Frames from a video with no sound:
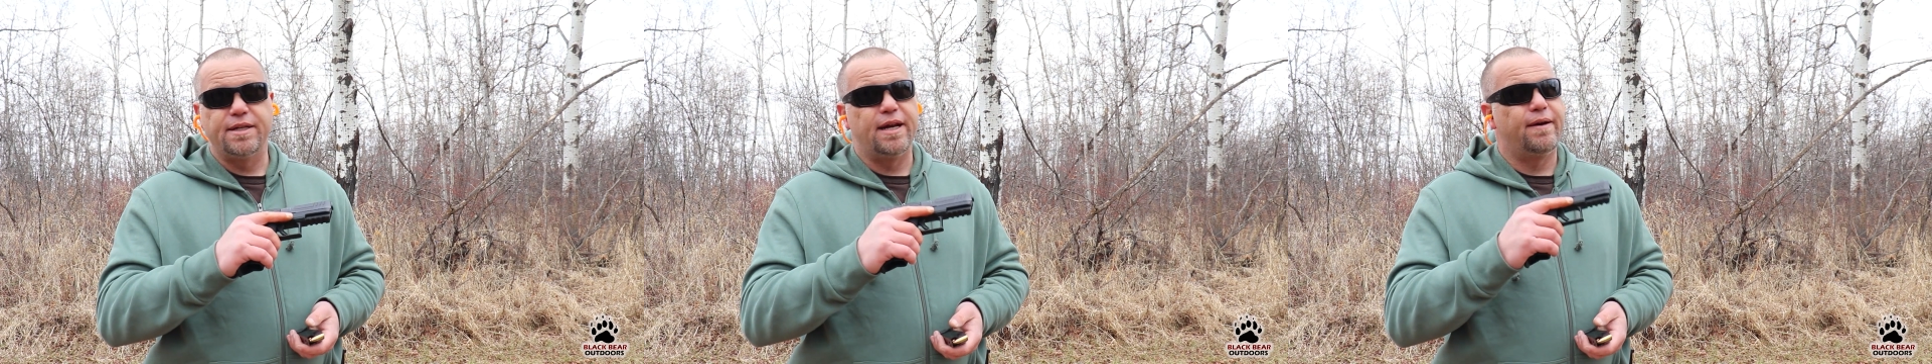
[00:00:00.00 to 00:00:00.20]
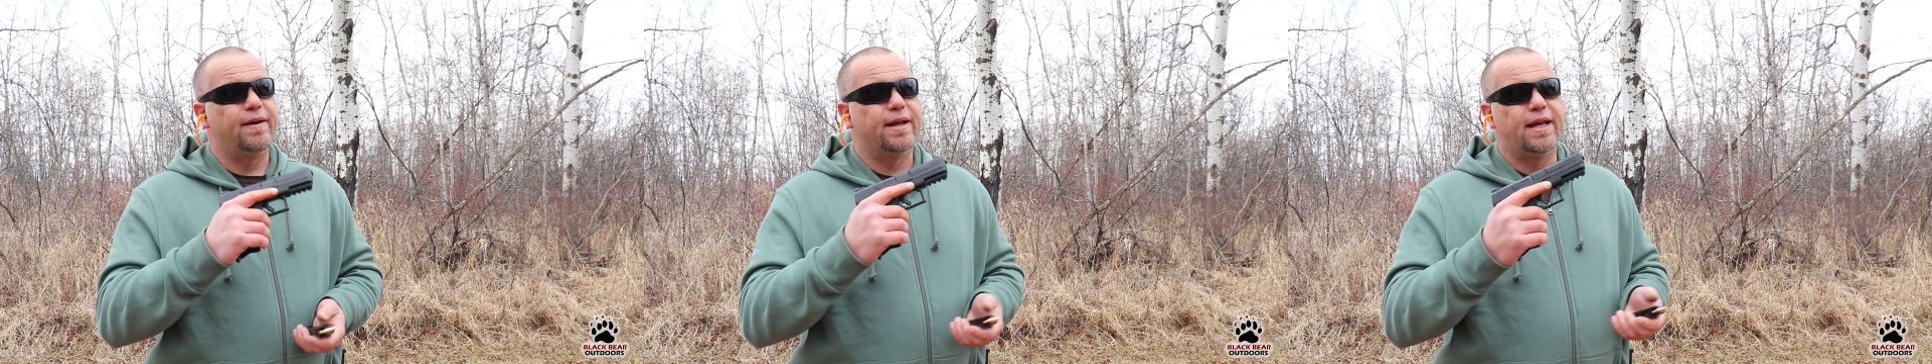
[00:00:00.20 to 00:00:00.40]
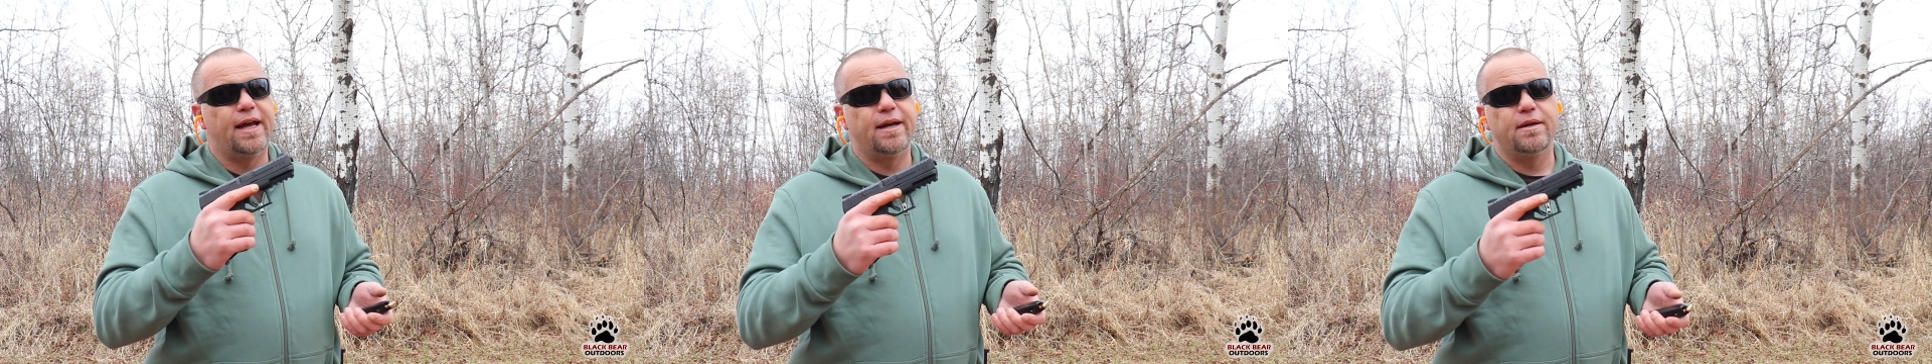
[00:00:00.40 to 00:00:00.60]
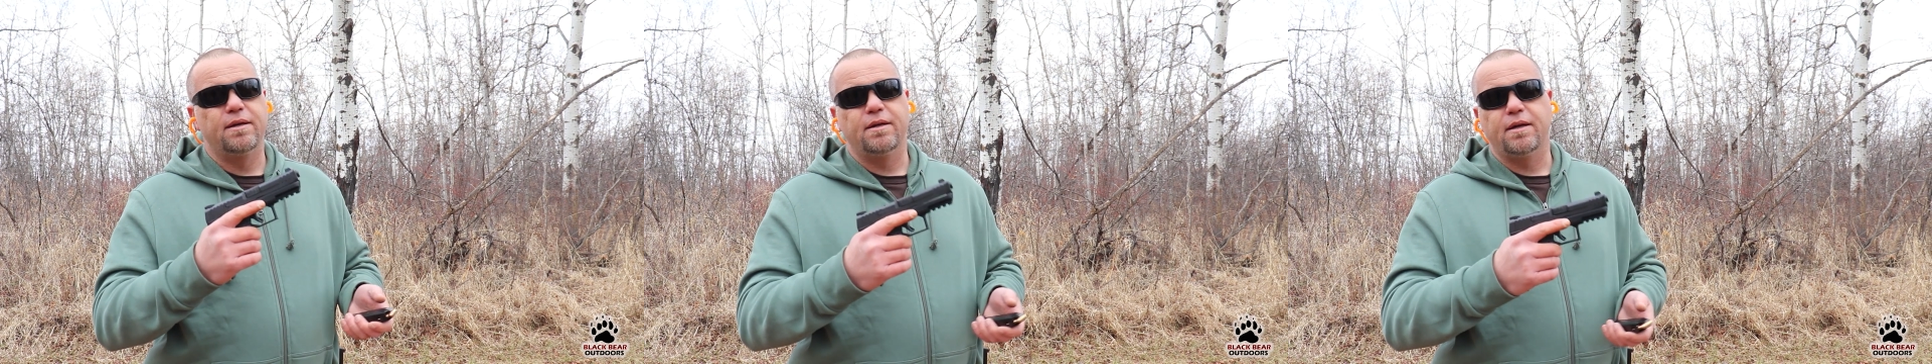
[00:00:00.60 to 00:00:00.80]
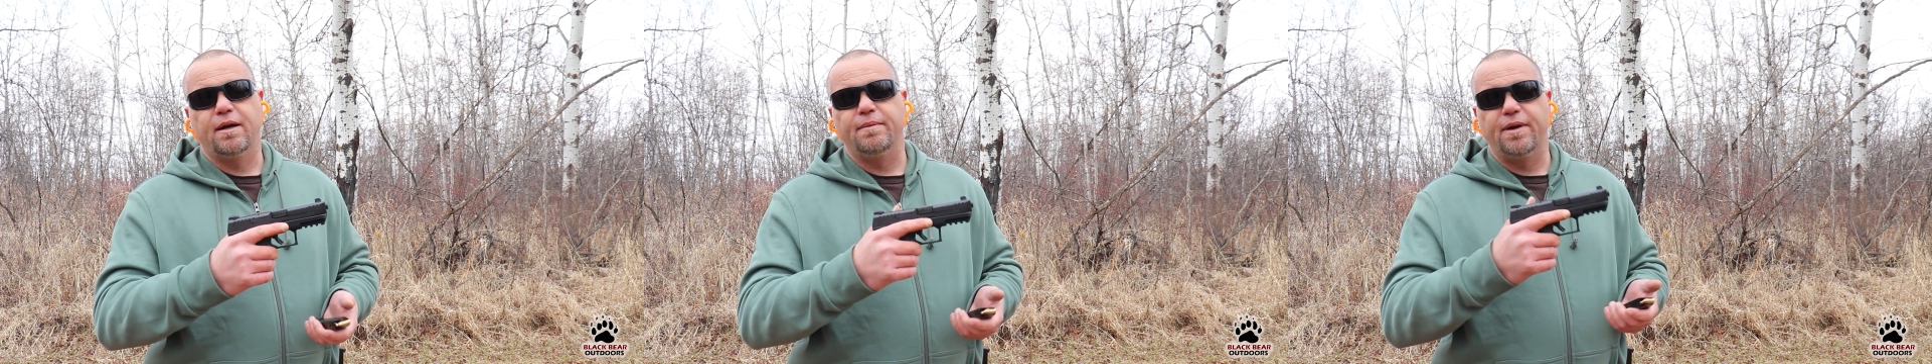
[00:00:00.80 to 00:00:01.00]
Now, again,
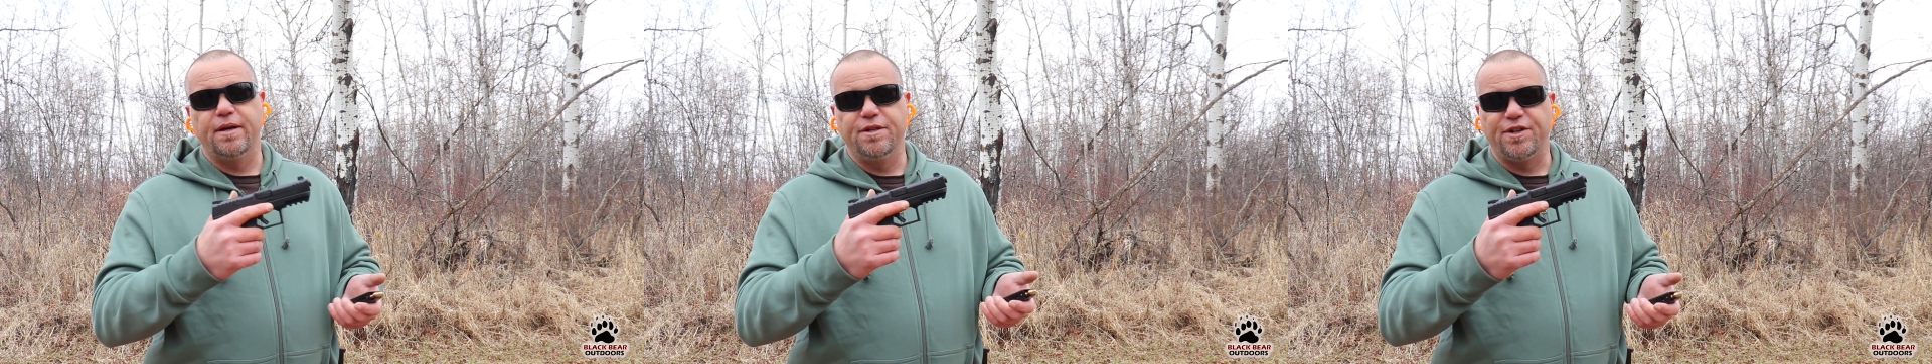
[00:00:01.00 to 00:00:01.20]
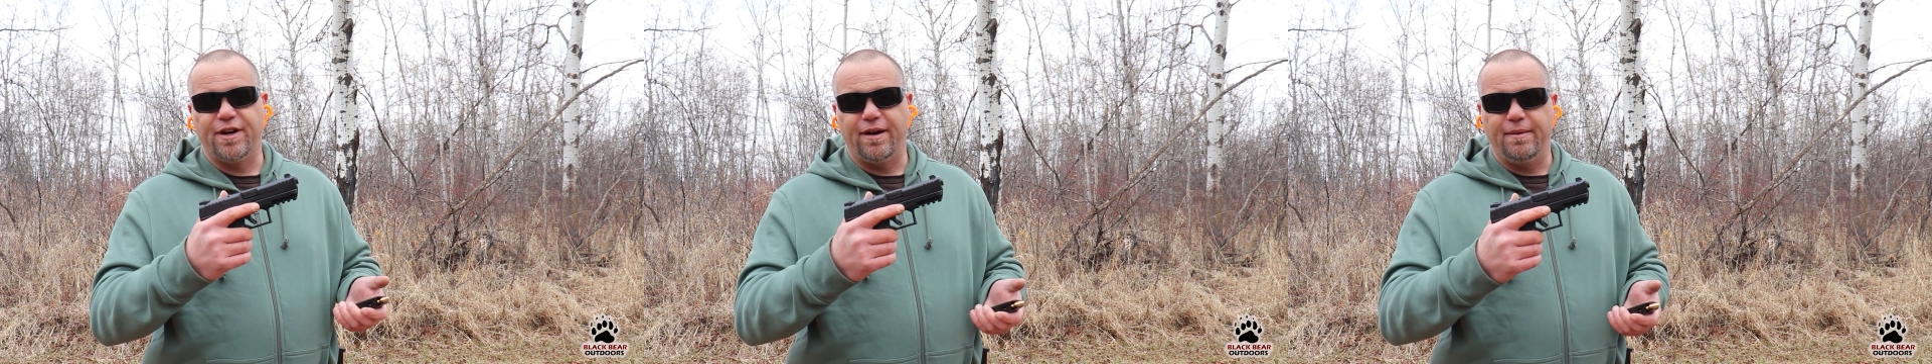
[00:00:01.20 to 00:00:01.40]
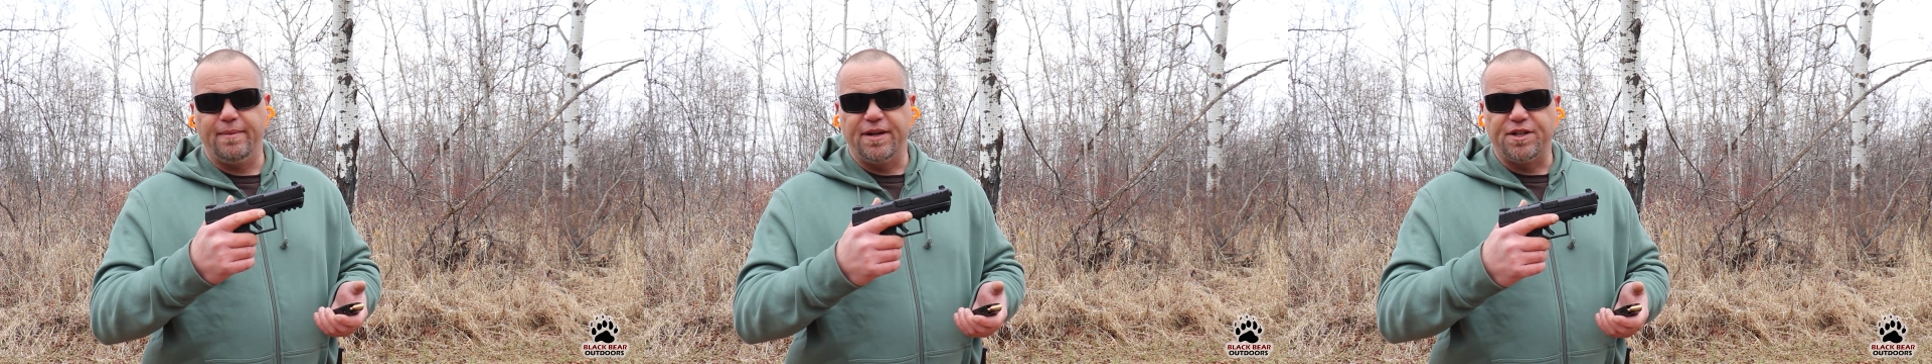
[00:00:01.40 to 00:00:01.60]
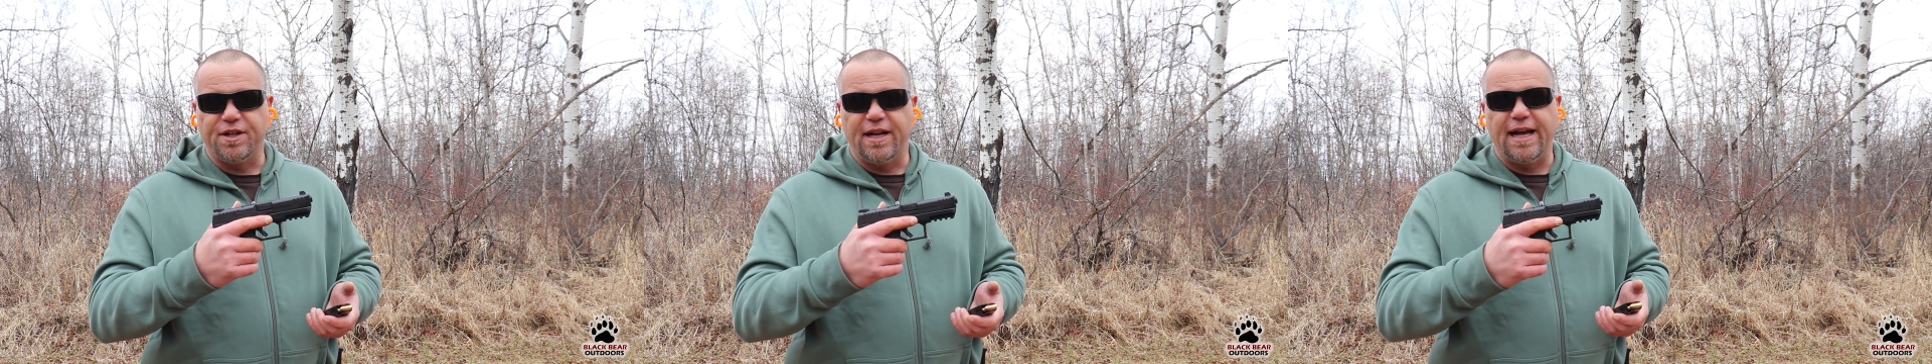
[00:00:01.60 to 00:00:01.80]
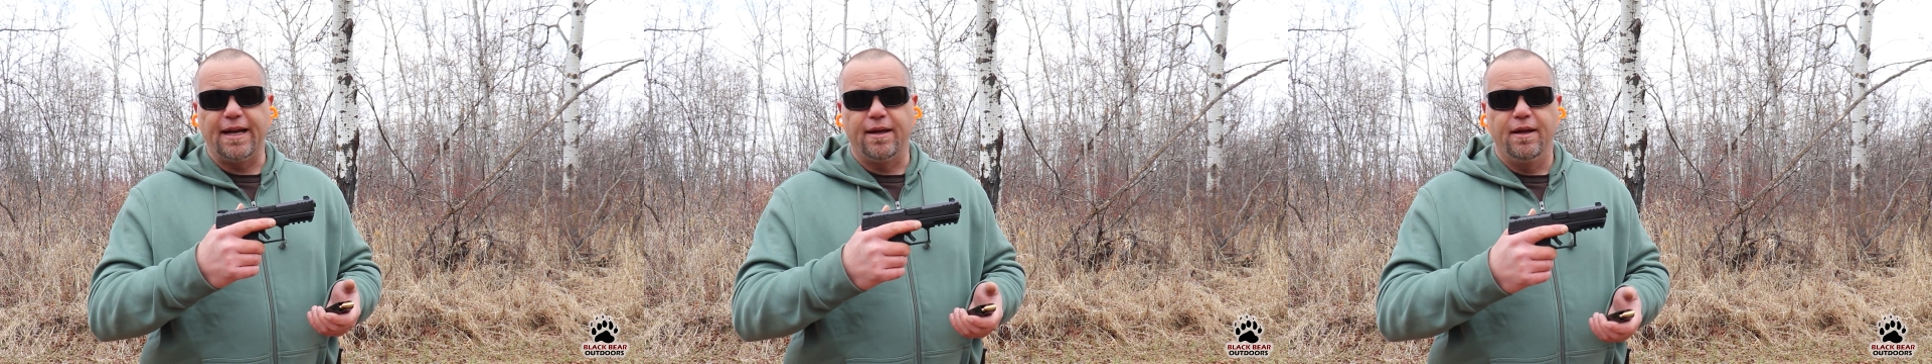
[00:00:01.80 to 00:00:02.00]
I'm no Jerry
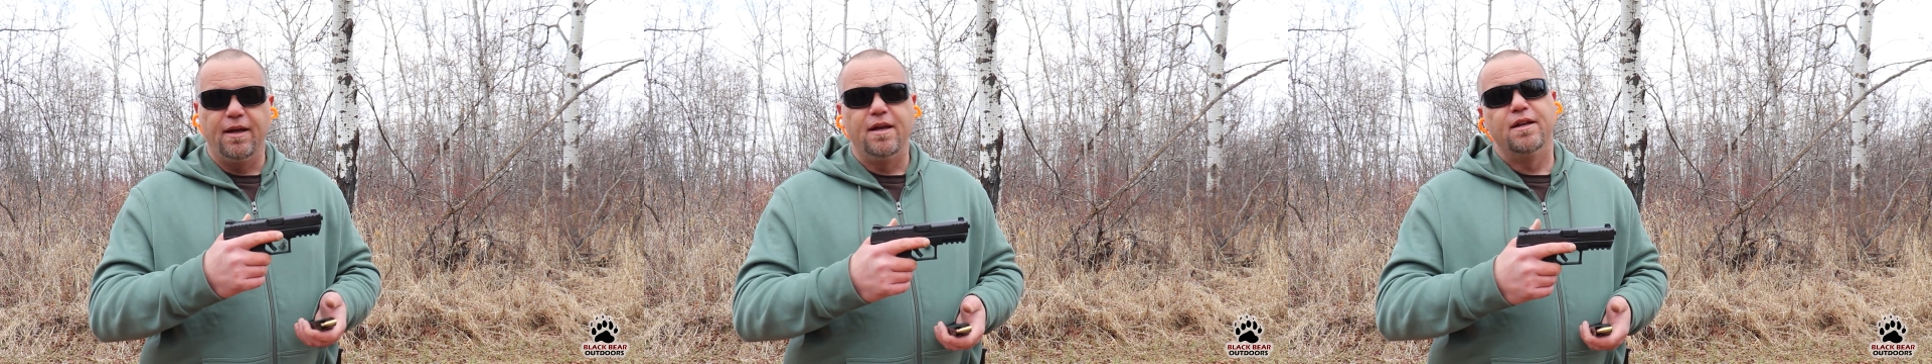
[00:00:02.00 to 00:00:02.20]
Michalak,